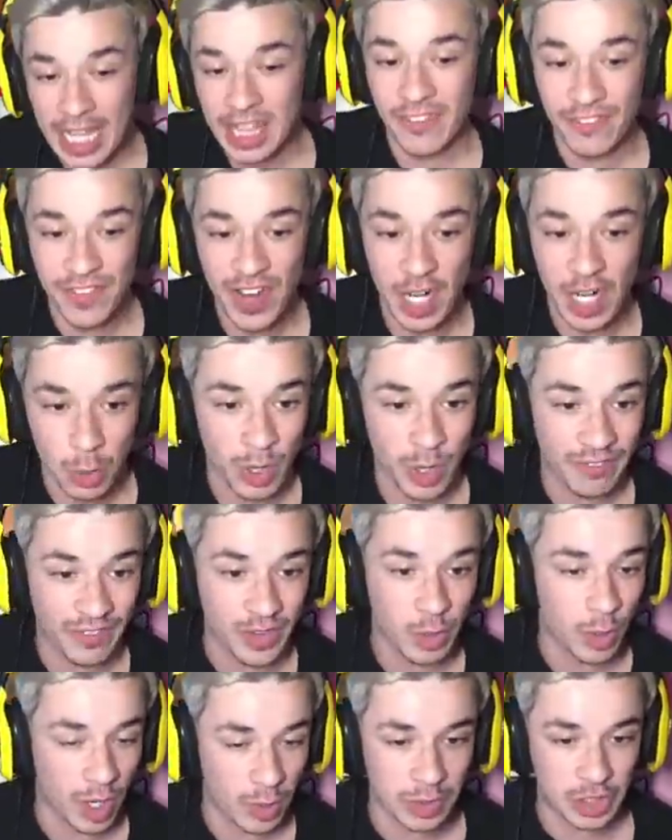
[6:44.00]
in the Pharah
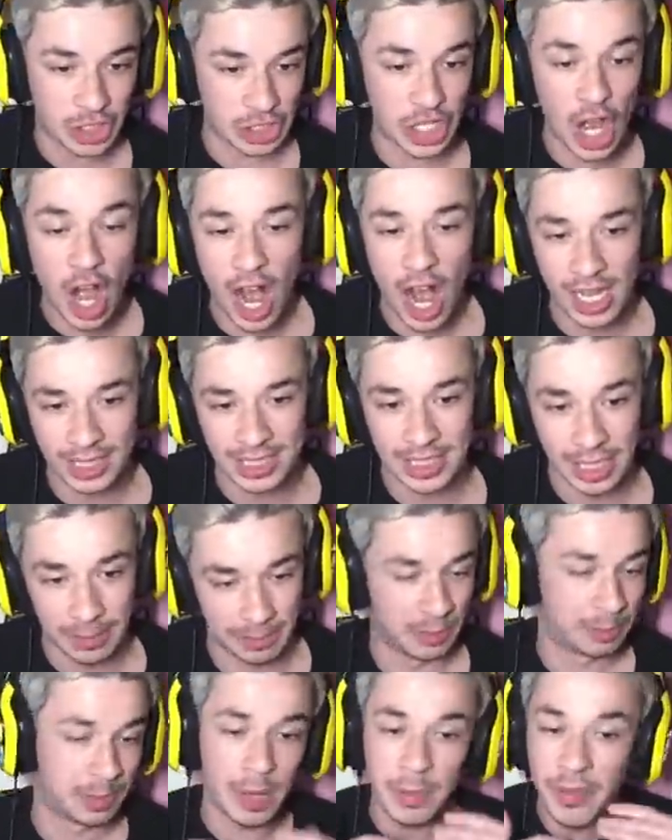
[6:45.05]
1v1, which is awesome.
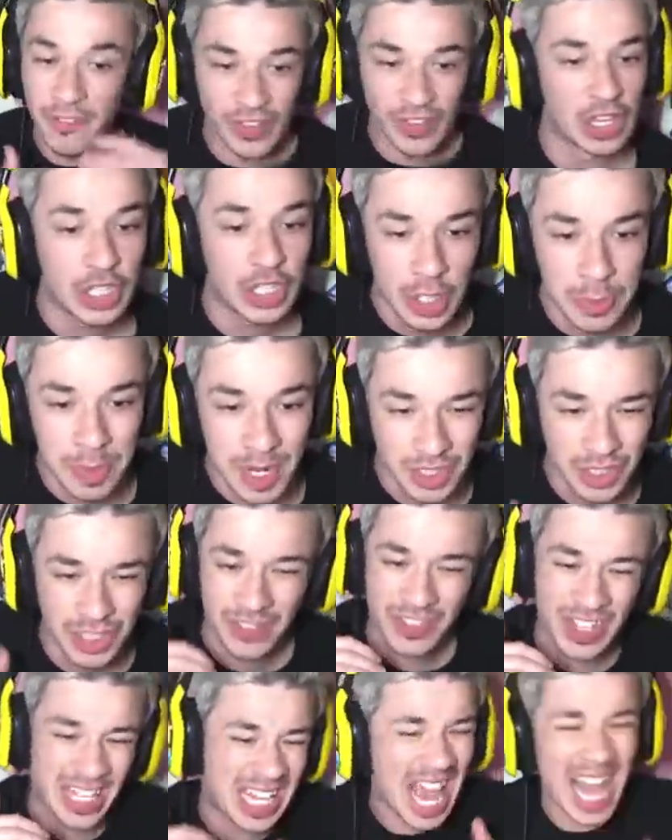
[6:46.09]
Probably feeling good about
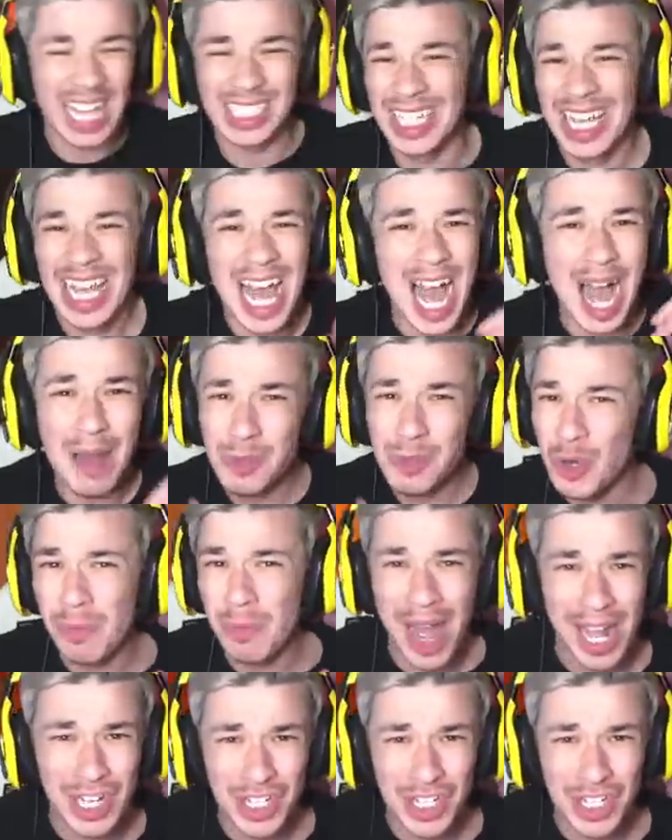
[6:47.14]
yourself. Like, guys, I'm doing my